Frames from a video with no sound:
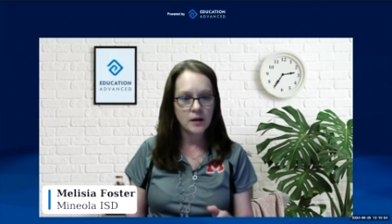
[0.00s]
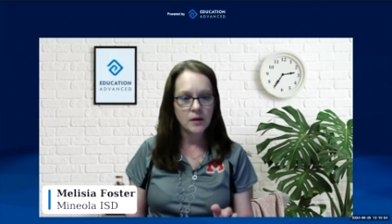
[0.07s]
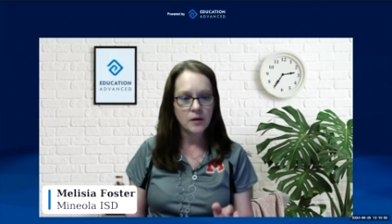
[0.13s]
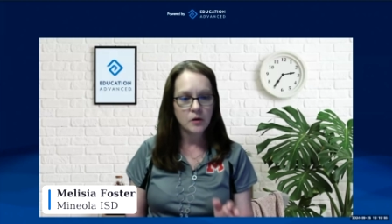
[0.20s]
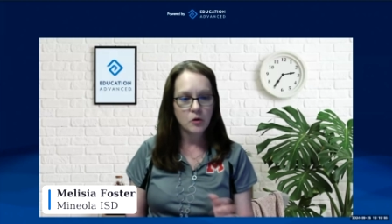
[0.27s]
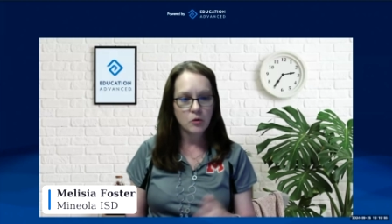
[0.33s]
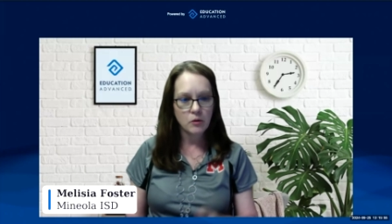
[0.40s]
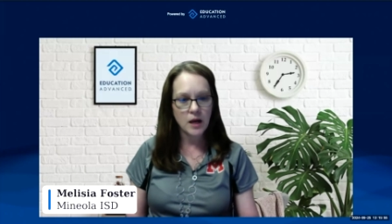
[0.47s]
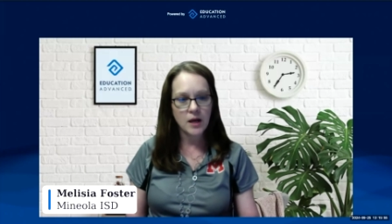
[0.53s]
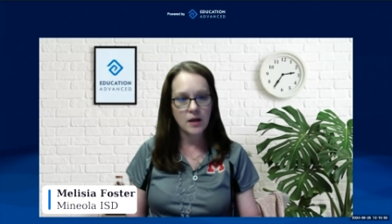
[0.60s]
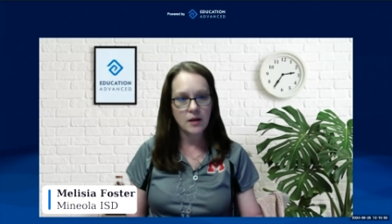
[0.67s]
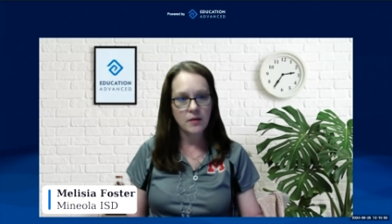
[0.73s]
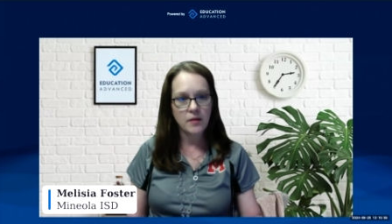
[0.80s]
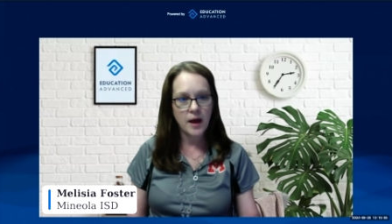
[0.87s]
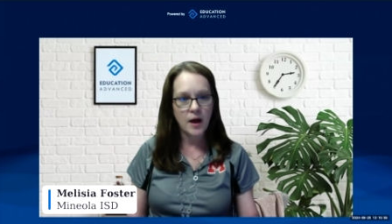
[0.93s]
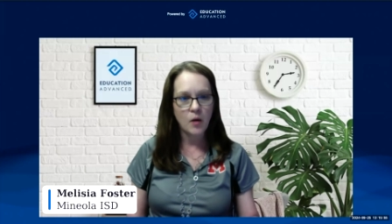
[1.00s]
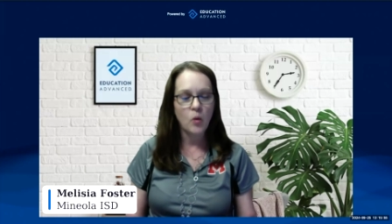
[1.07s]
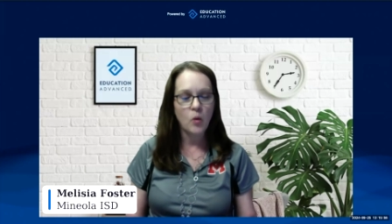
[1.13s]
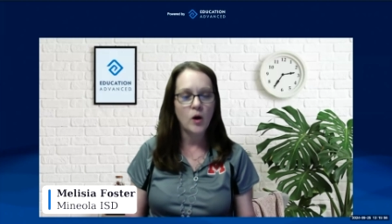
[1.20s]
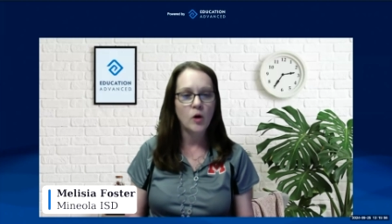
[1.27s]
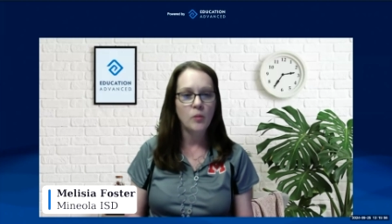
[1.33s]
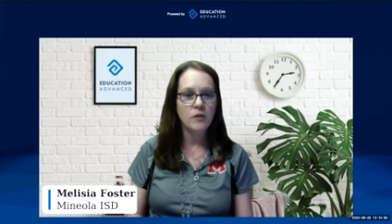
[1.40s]
created that
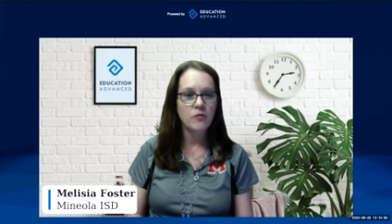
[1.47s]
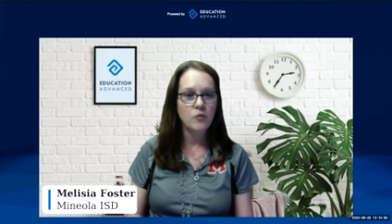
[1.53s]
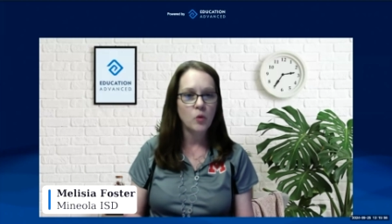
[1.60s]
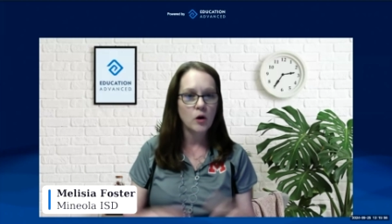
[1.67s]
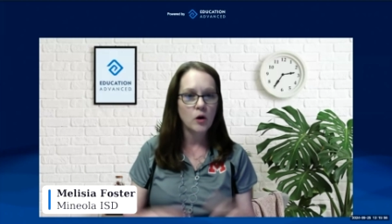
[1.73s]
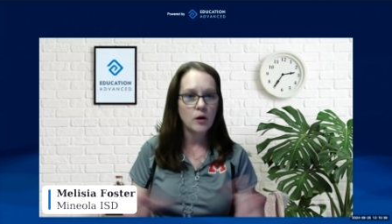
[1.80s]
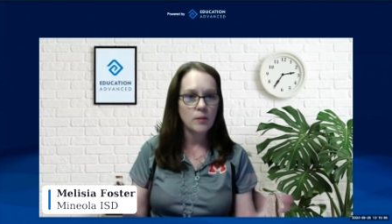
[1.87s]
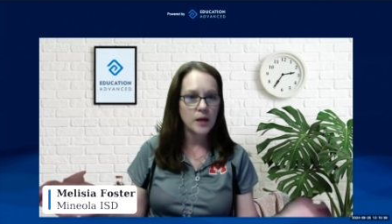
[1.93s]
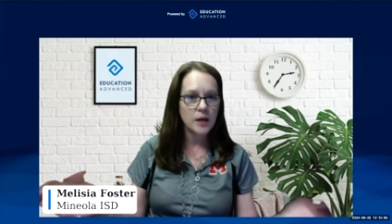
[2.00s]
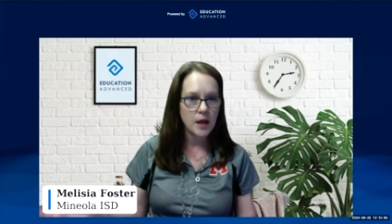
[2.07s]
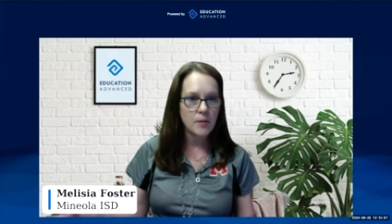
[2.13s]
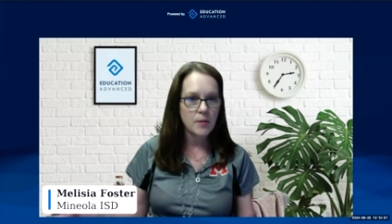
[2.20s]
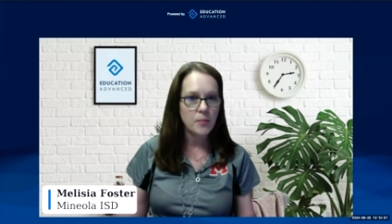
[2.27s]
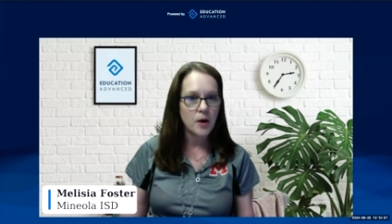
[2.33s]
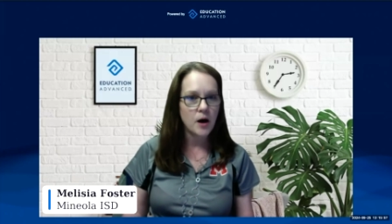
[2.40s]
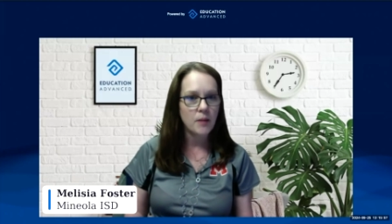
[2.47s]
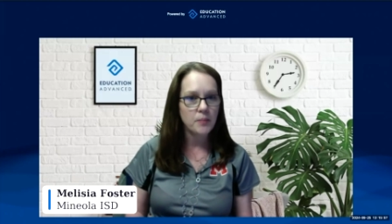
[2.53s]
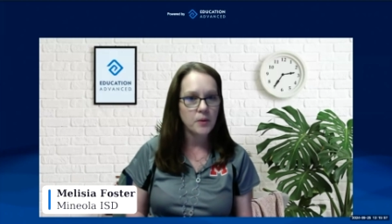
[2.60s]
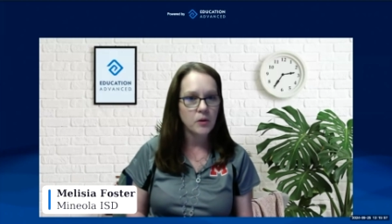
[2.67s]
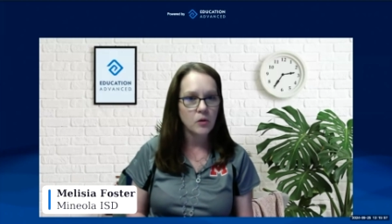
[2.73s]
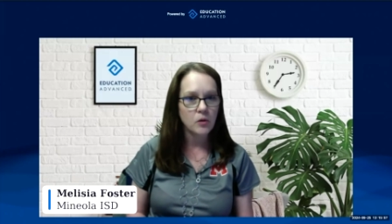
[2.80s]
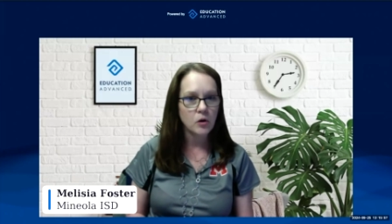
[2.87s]
well before it became a
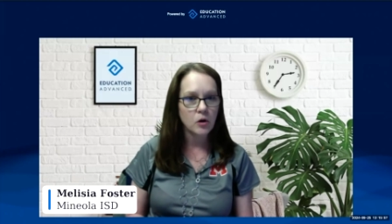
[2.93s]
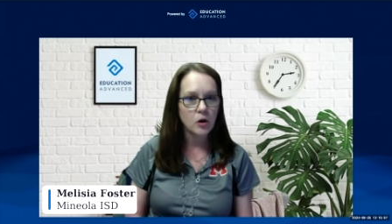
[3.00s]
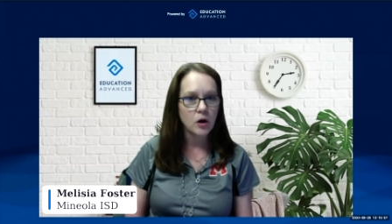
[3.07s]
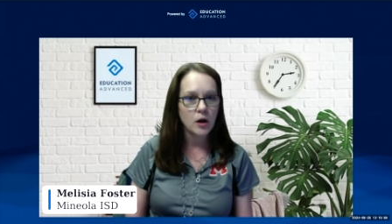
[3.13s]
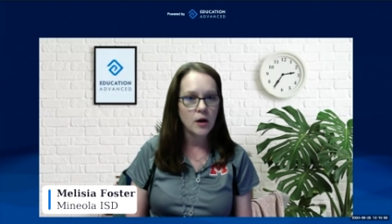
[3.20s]
popular